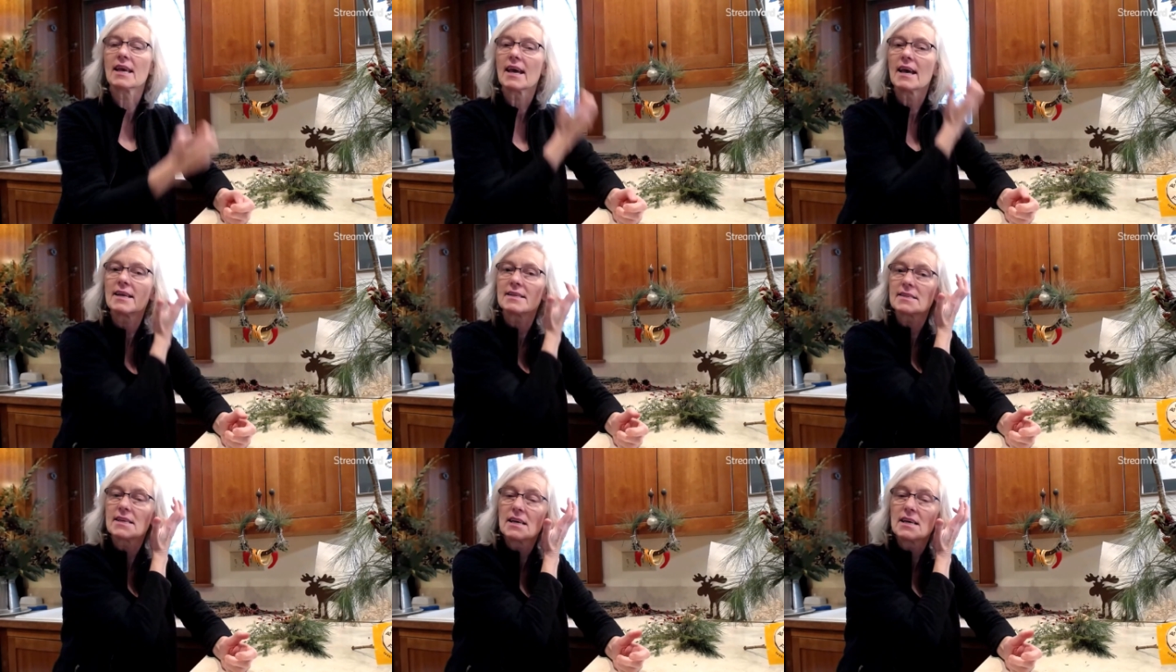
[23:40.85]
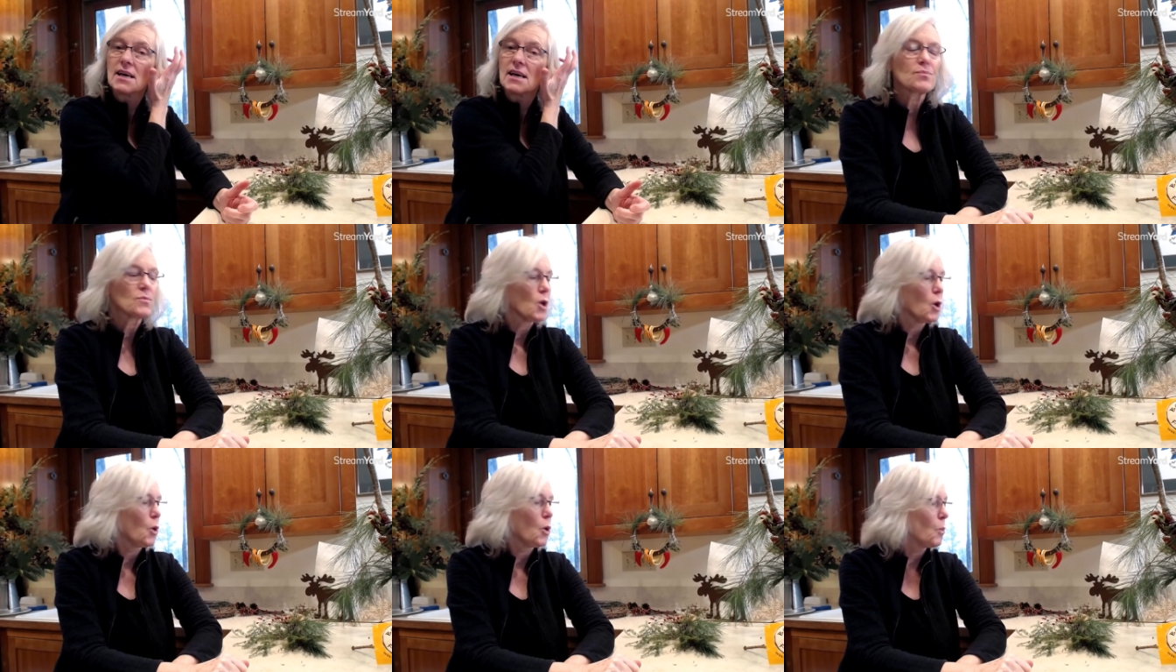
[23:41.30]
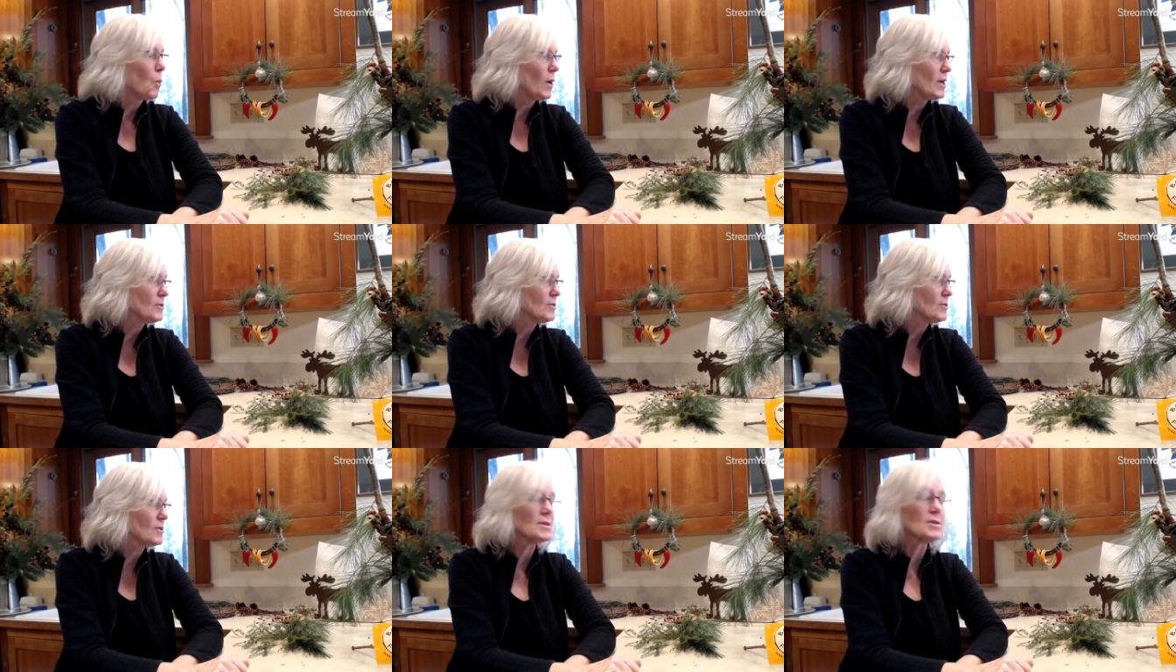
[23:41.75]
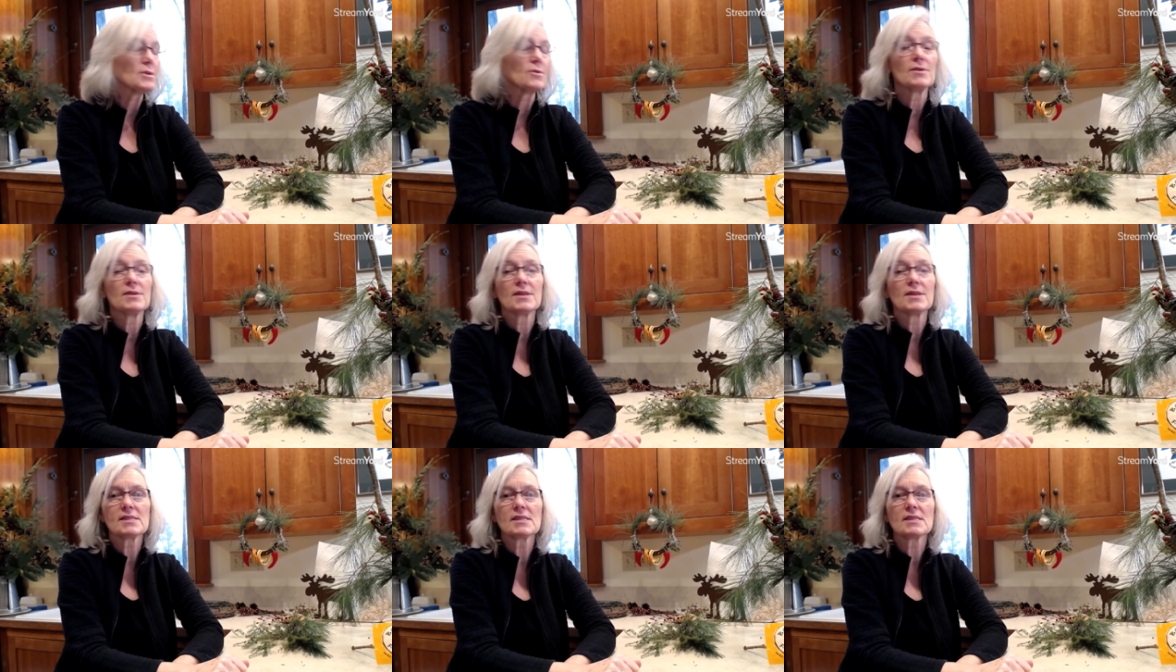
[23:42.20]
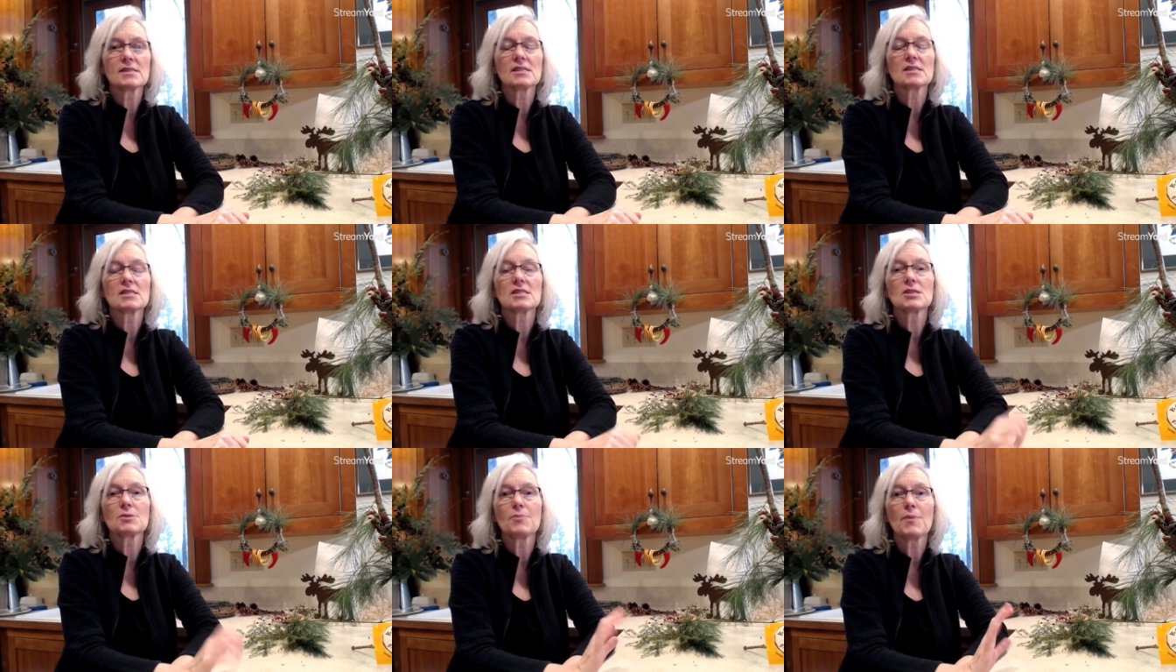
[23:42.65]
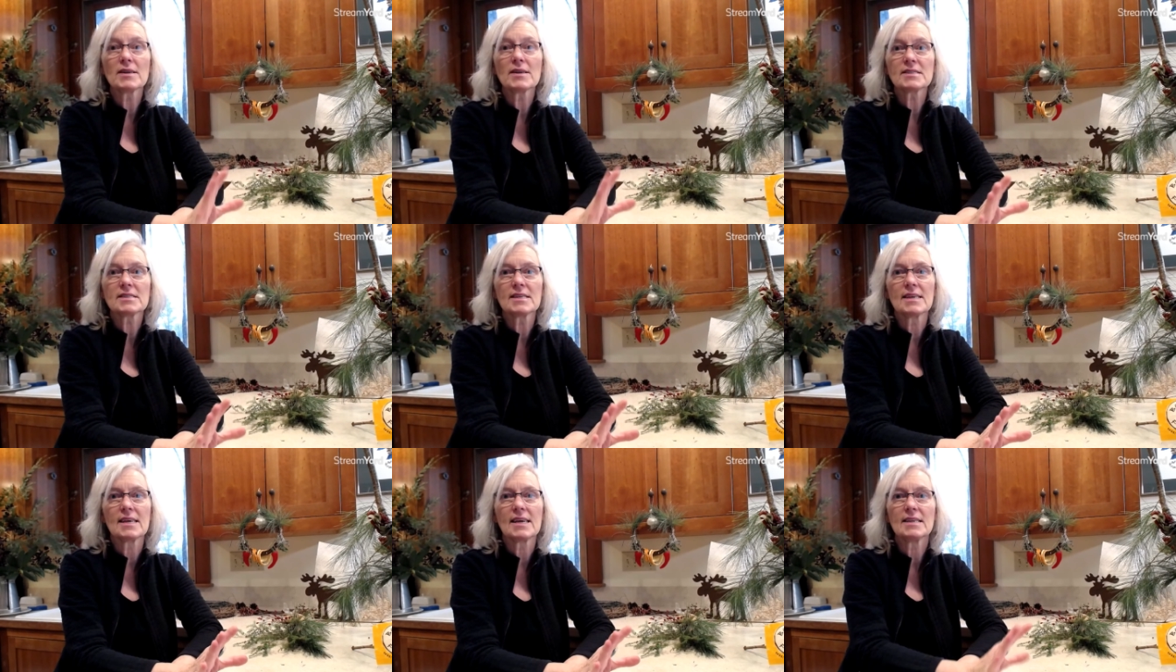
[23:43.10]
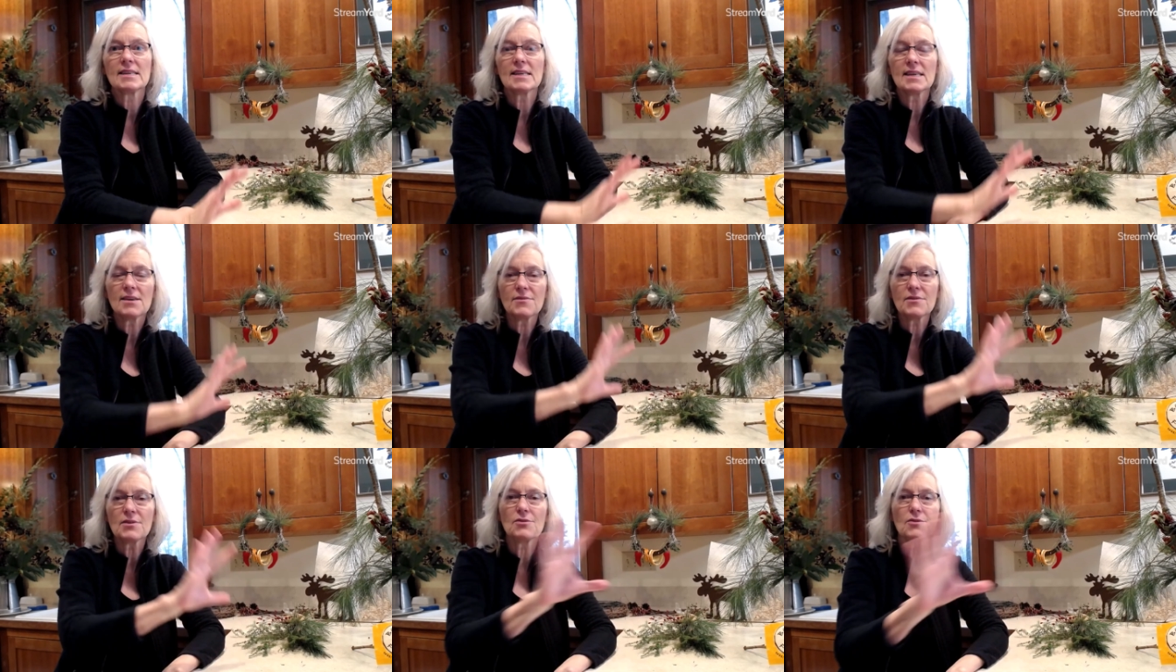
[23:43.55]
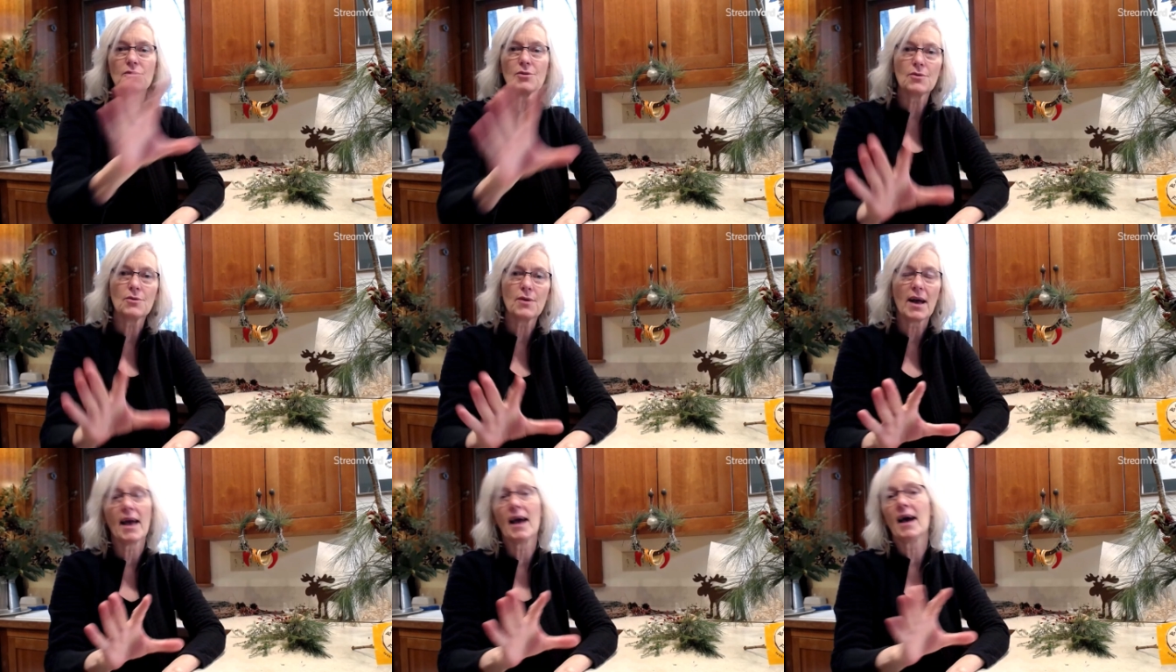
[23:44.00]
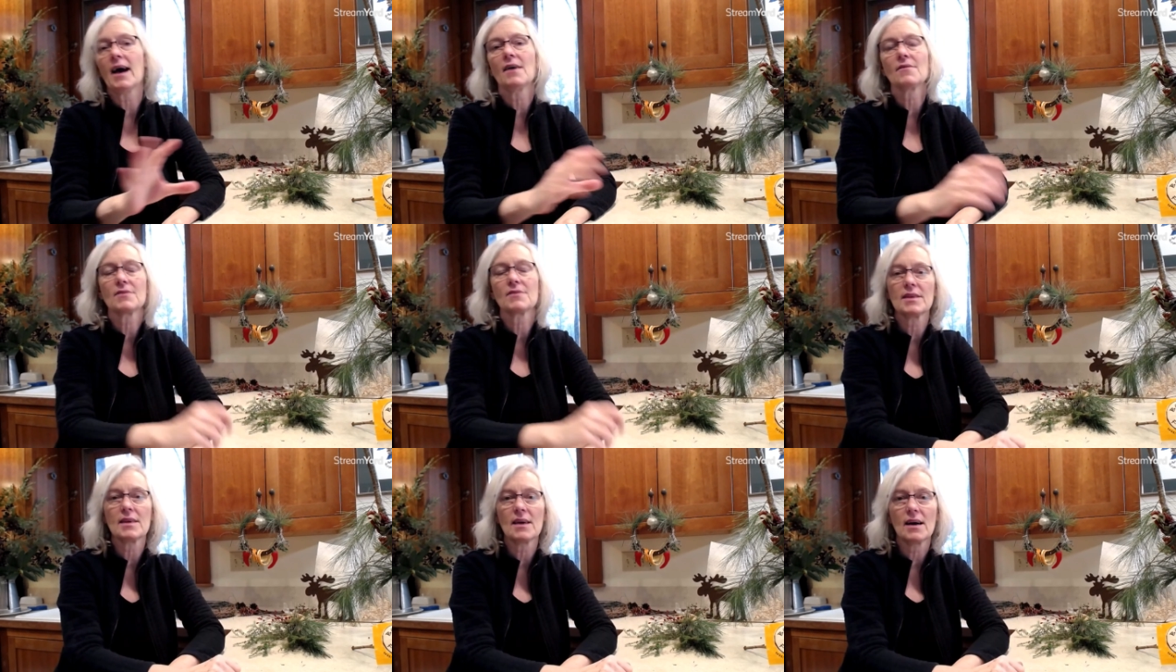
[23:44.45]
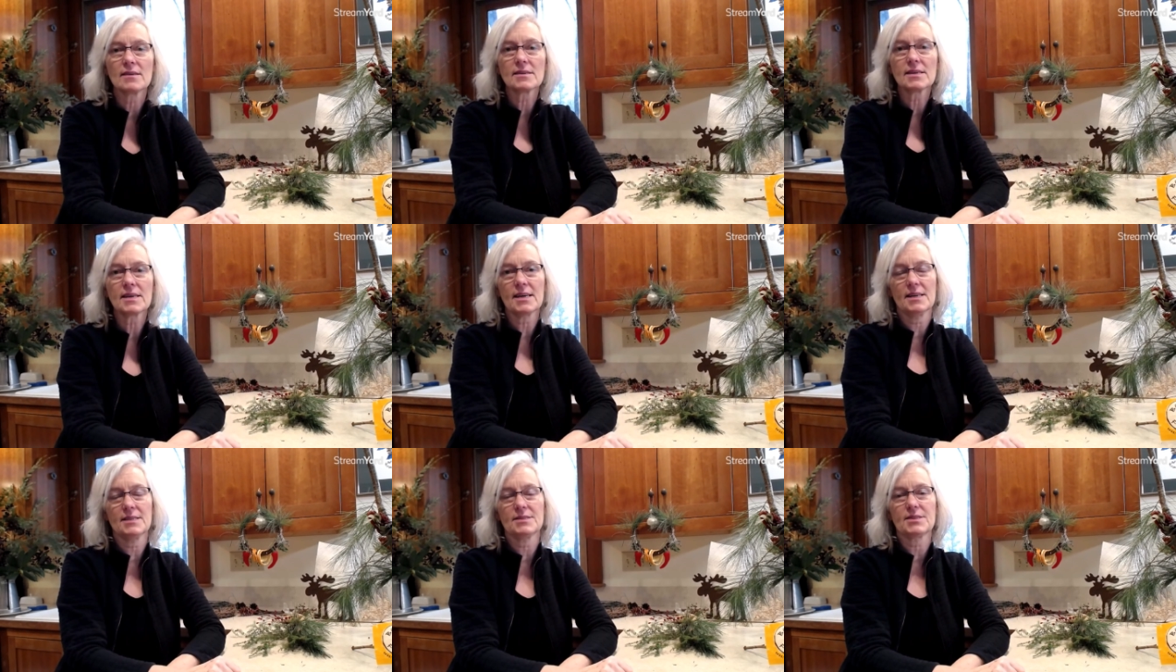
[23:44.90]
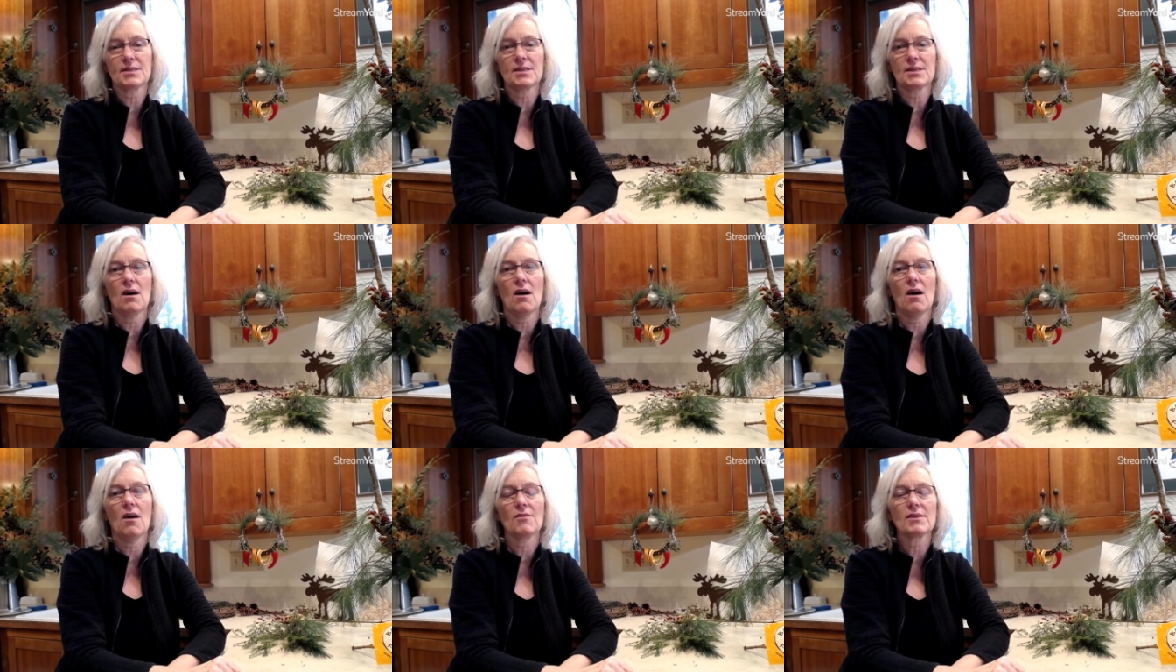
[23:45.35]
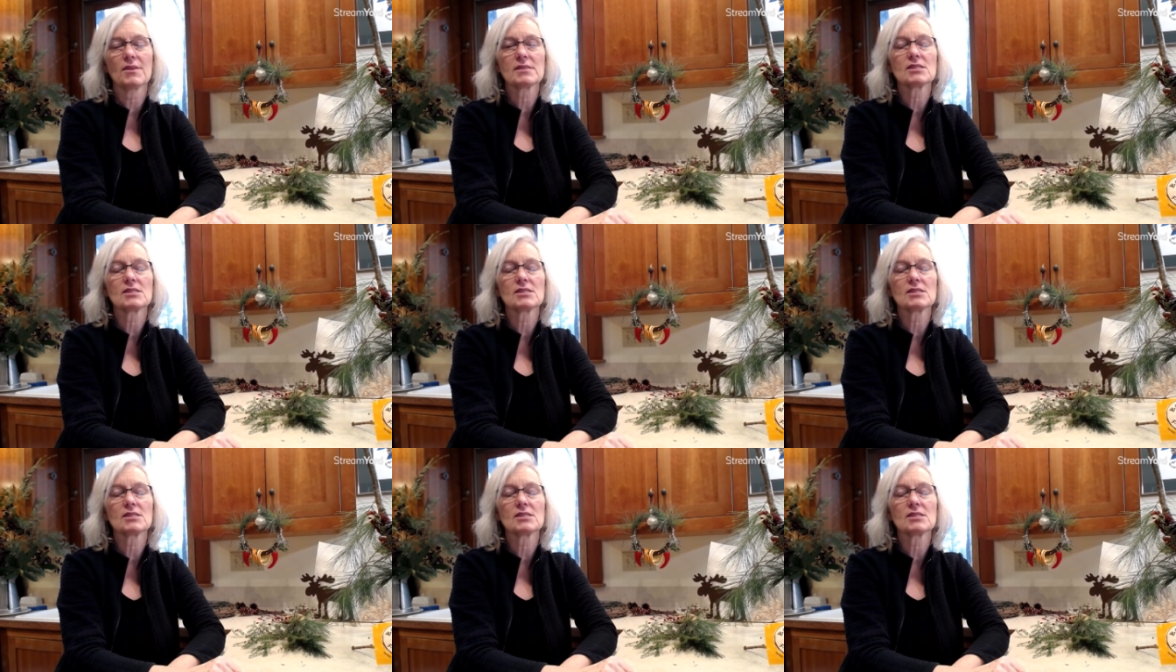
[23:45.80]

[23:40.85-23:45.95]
And what you can do, and this is especially any of you who have young kids at all,